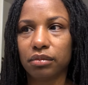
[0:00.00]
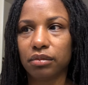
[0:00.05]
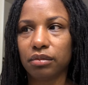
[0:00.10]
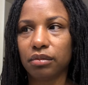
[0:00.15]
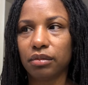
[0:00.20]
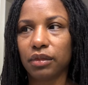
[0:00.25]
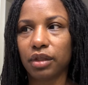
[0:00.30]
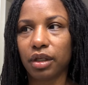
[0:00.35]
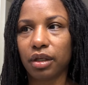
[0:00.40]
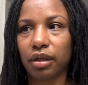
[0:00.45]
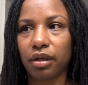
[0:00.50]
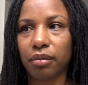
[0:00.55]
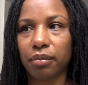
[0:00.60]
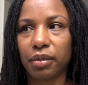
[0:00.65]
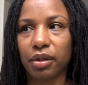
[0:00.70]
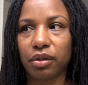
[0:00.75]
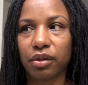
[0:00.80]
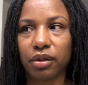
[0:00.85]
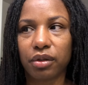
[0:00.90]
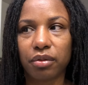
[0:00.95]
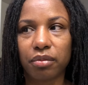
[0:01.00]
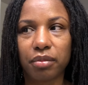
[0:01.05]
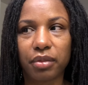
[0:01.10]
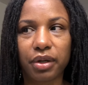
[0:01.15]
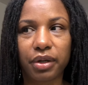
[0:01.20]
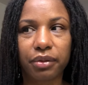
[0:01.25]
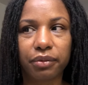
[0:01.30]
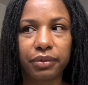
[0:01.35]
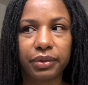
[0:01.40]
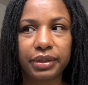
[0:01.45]
Yeah, I'm only gonna mark
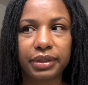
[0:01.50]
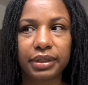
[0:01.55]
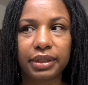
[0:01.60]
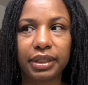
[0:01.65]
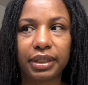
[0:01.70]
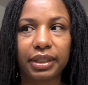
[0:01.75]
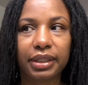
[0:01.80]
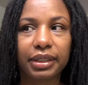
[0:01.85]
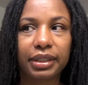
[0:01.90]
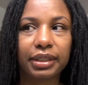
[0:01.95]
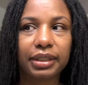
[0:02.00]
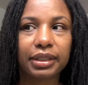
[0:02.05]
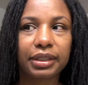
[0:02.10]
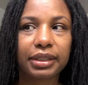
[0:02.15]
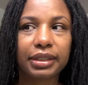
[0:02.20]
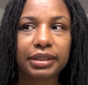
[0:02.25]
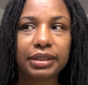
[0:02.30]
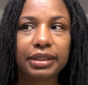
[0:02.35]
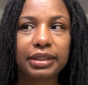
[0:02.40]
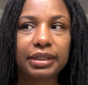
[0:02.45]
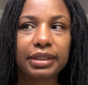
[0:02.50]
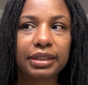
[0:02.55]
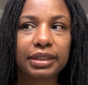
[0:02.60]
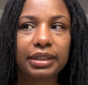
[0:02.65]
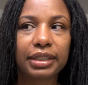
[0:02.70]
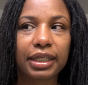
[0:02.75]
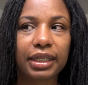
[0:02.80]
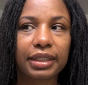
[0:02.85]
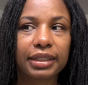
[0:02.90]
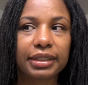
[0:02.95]
one side because it's the
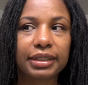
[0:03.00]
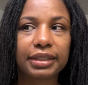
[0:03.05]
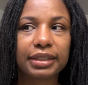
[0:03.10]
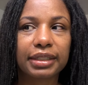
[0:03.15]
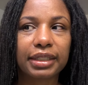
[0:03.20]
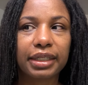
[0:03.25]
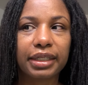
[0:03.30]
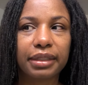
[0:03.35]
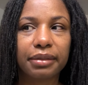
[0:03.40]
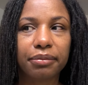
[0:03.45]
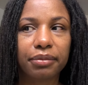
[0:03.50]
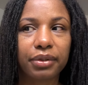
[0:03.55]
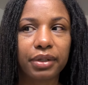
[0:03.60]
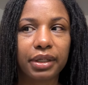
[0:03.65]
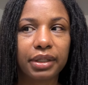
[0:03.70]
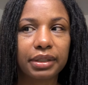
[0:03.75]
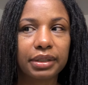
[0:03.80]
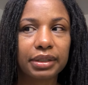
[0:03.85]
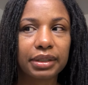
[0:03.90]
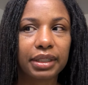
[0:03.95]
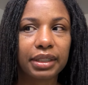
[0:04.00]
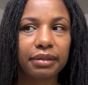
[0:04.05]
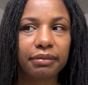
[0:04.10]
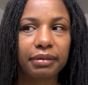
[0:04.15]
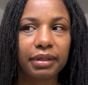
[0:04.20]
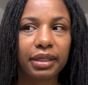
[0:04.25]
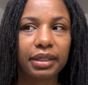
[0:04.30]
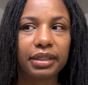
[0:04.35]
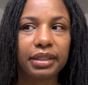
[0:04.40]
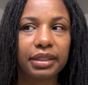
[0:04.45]
kind of same process, same
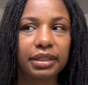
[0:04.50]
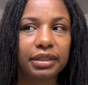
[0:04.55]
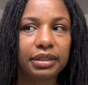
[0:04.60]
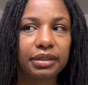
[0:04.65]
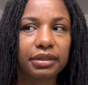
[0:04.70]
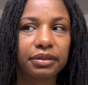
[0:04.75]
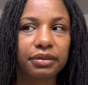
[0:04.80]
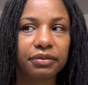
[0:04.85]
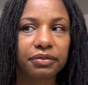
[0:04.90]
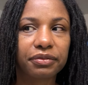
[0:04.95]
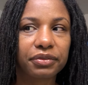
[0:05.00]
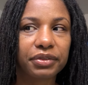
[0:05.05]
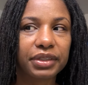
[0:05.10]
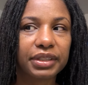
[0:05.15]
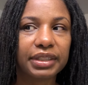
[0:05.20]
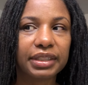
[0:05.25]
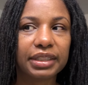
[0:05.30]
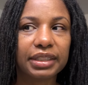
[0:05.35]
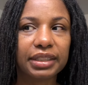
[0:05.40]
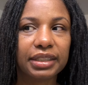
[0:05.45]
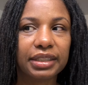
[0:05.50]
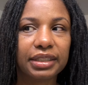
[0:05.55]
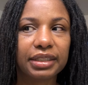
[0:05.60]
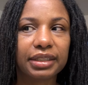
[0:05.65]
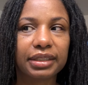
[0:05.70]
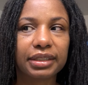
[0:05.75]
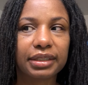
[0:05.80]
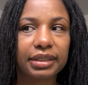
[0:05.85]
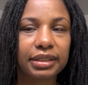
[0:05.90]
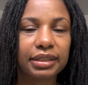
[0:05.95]
thing. These little frizzy
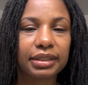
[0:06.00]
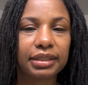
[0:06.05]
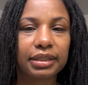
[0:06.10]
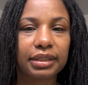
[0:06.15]
ends,